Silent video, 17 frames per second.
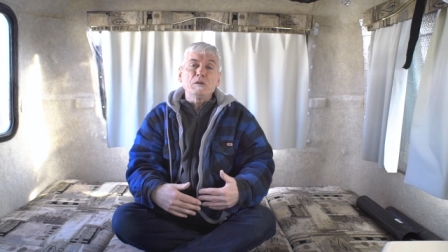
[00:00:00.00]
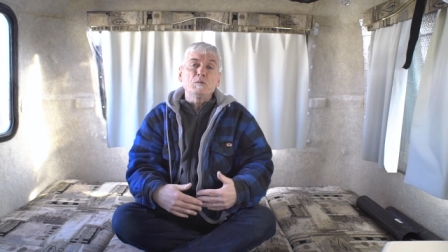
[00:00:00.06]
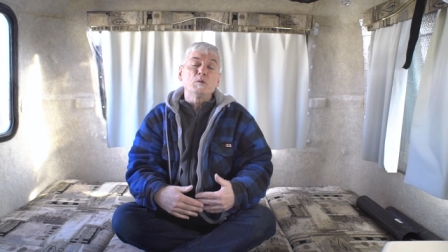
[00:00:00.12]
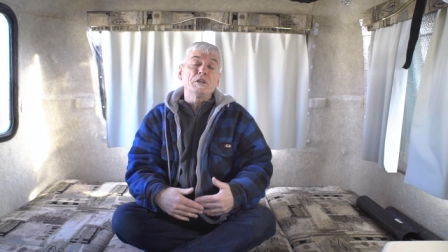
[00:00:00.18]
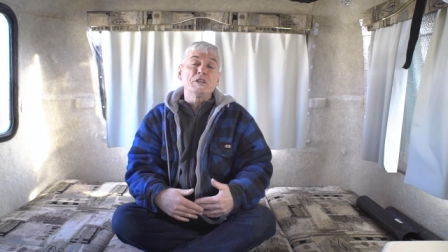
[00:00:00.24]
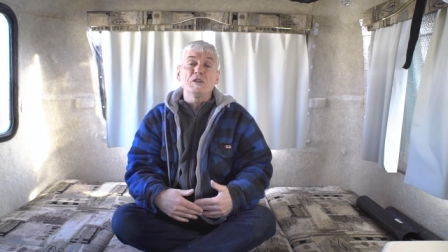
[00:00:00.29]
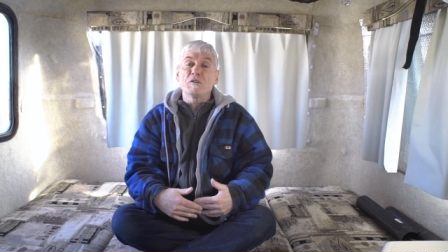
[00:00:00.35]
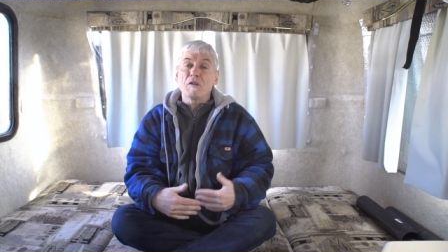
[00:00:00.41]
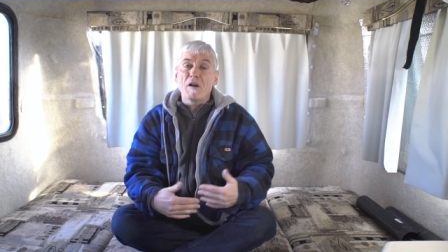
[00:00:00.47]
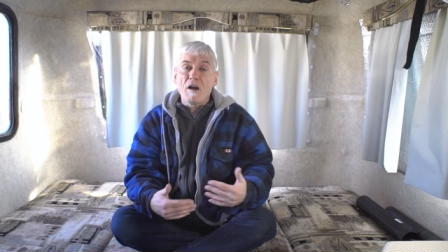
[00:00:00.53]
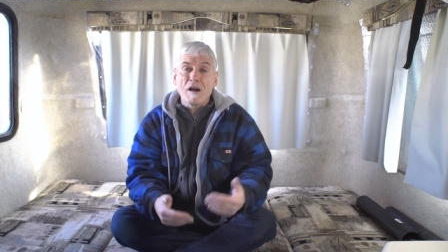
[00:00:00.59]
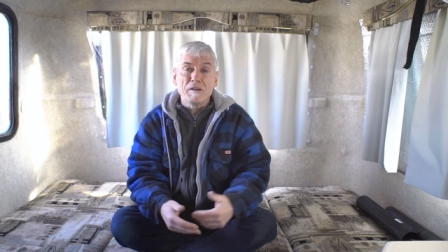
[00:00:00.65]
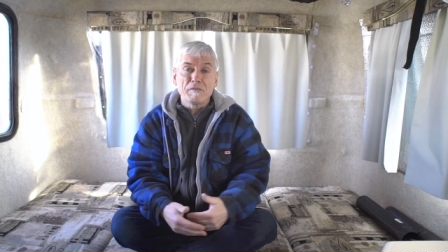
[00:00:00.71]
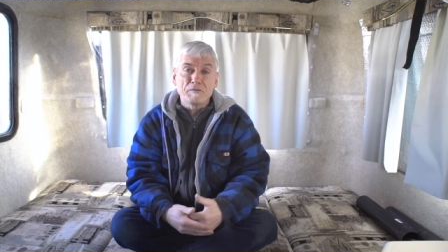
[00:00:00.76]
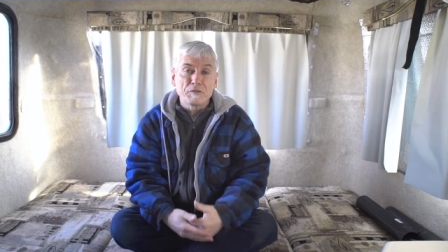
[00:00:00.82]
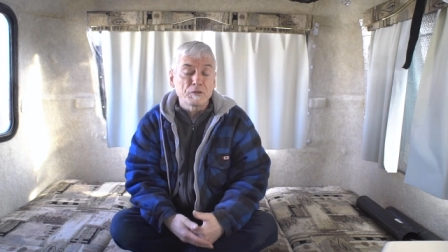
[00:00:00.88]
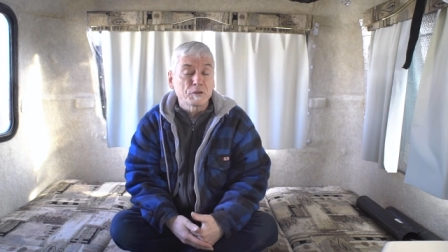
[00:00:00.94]
when you're
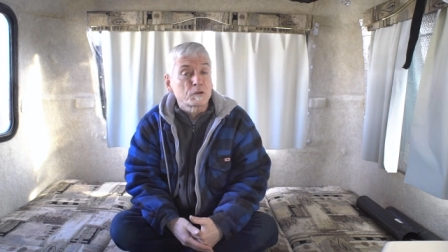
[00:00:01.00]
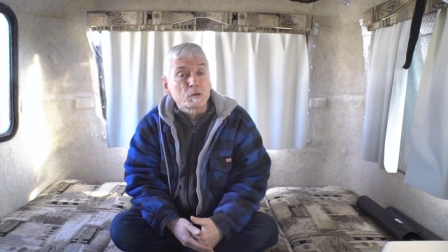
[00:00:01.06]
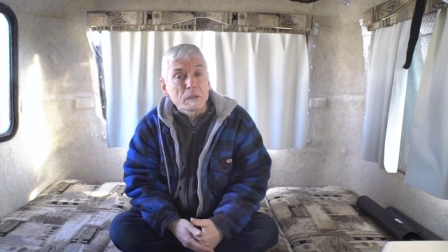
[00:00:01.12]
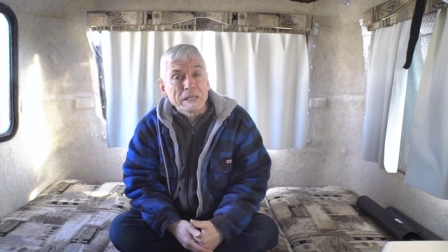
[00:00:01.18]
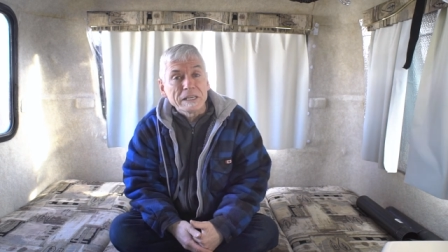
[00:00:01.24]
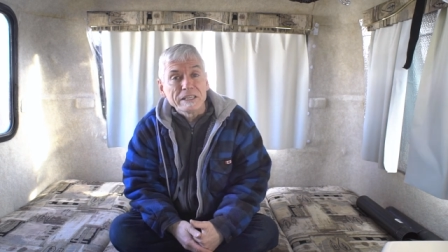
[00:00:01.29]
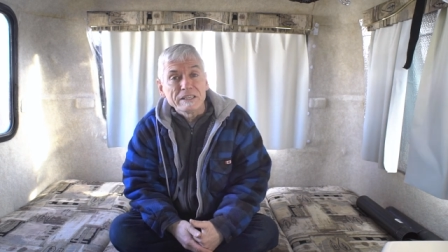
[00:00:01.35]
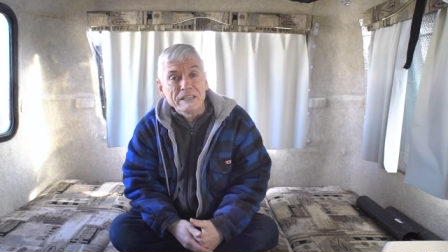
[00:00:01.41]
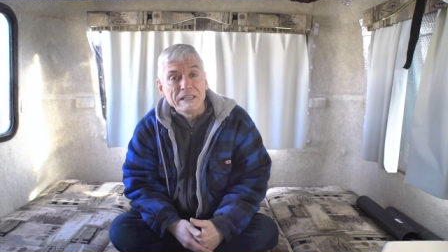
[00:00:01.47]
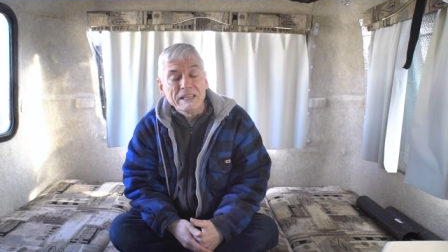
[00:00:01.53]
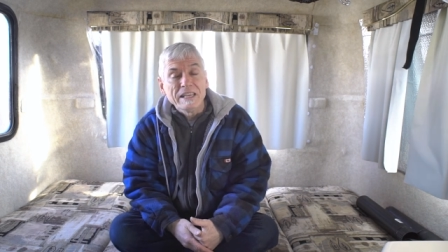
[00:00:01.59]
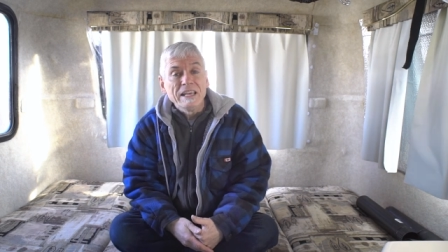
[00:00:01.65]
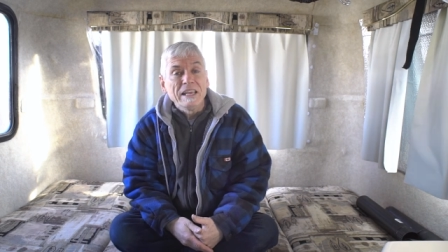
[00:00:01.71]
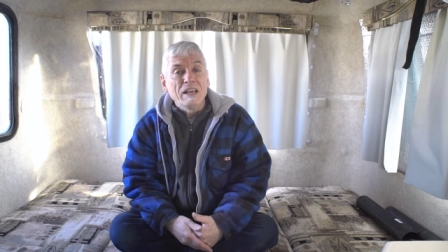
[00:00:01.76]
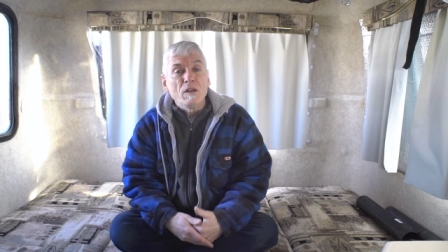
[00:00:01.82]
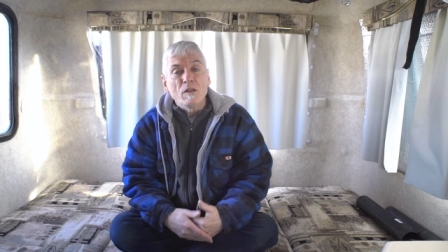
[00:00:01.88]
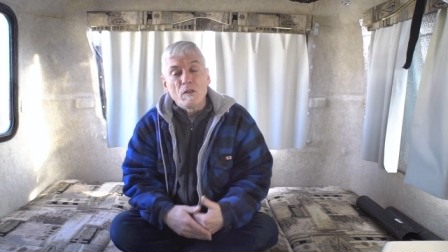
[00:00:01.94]
off the grid,
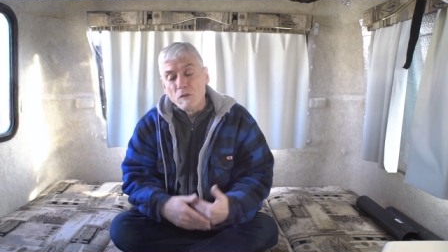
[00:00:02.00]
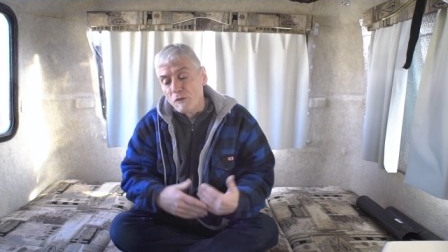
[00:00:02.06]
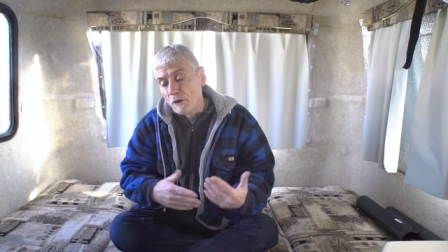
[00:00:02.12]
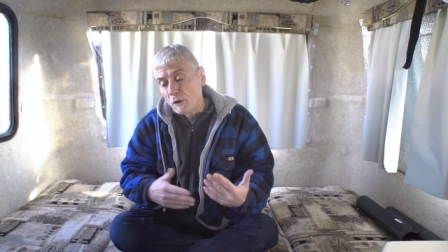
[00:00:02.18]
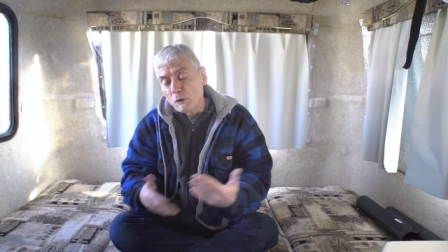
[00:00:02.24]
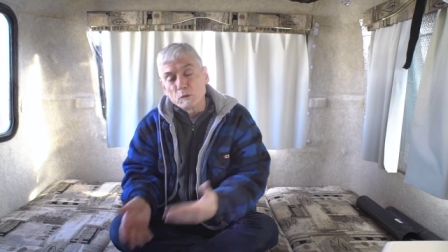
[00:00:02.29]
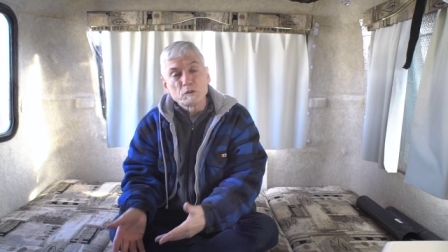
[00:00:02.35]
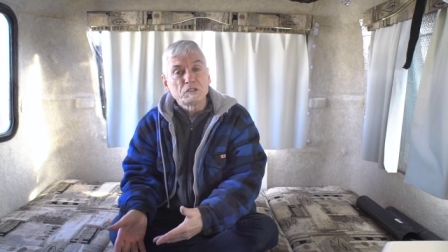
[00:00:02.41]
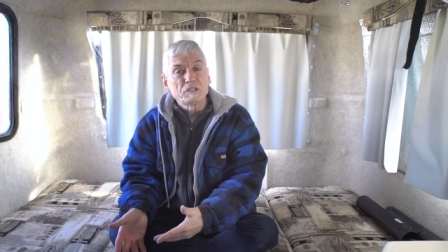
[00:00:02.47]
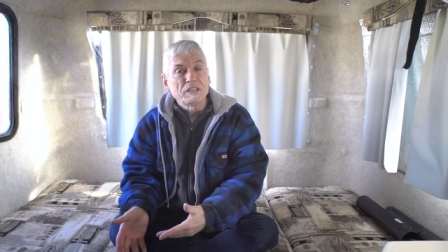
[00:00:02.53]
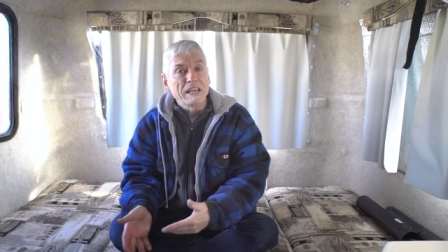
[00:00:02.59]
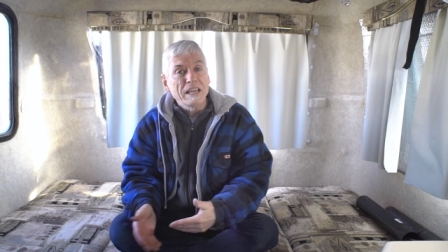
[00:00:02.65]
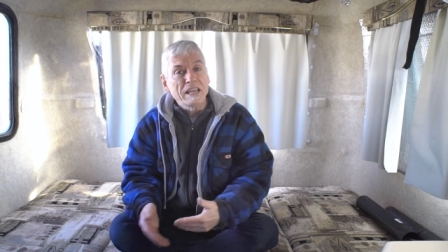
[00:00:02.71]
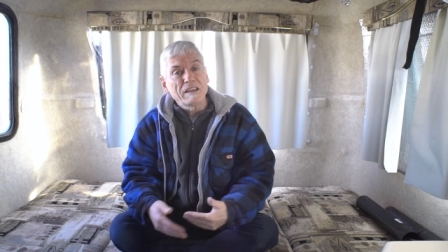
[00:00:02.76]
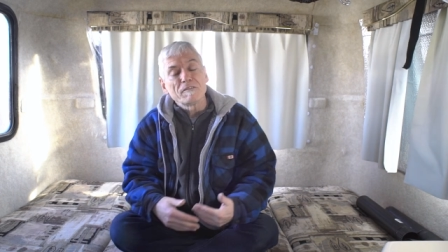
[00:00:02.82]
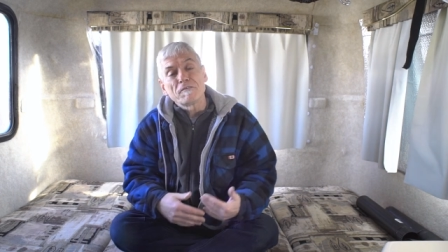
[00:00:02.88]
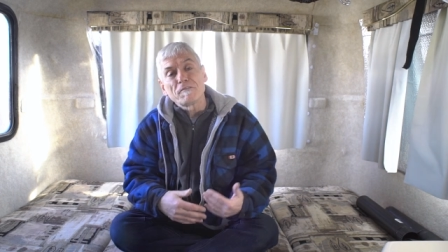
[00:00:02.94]
those
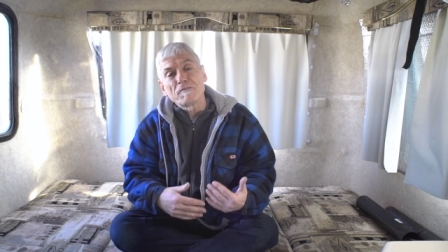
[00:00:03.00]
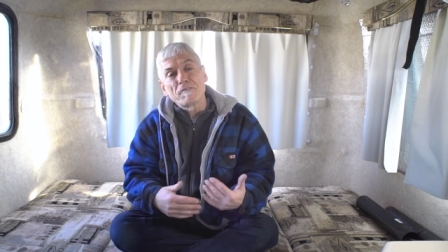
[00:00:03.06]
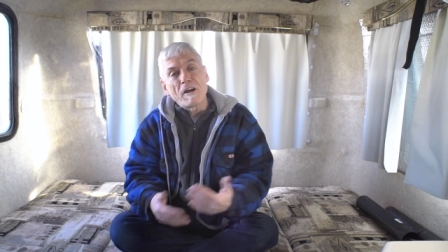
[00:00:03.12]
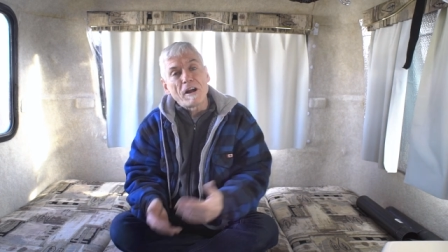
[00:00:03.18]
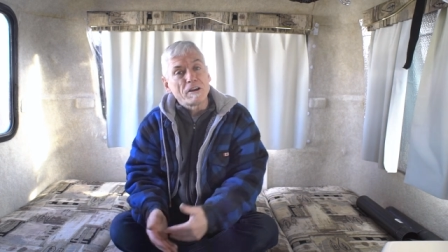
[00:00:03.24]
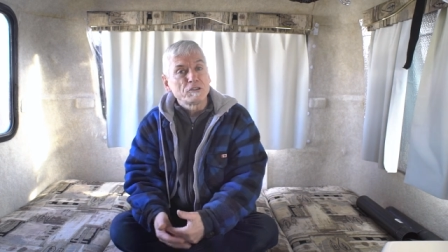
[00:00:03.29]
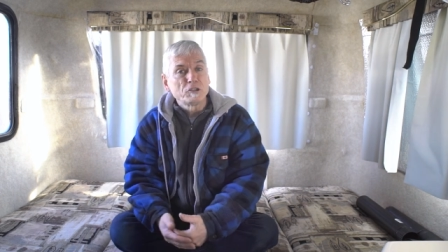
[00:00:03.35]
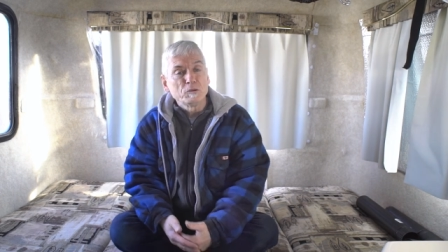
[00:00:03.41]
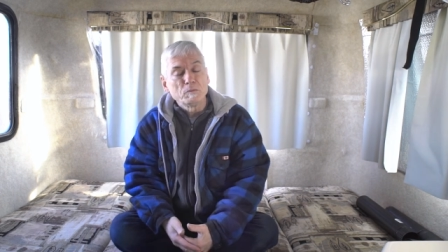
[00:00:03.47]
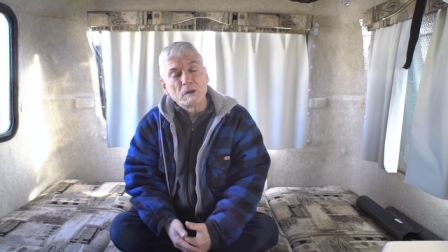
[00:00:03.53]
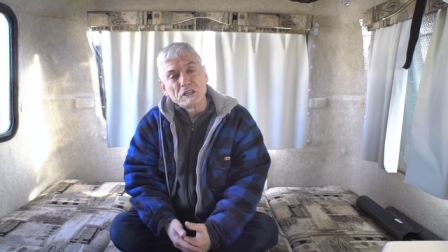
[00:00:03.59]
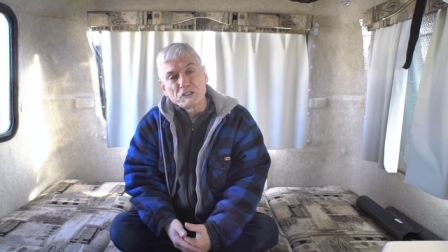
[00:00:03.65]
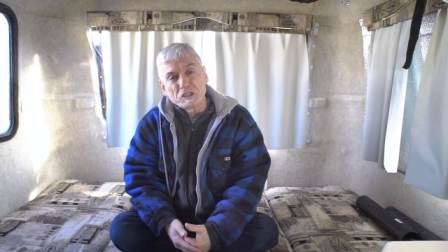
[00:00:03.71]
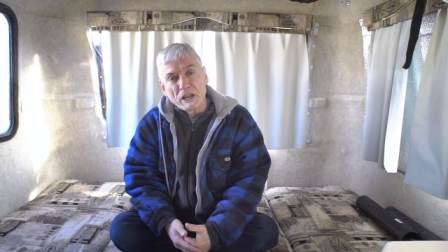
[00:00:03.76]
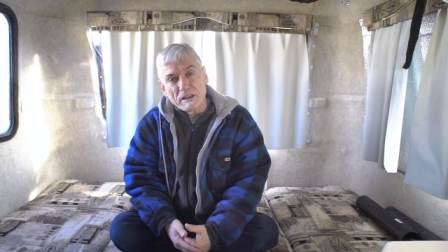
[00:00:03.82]
take far too much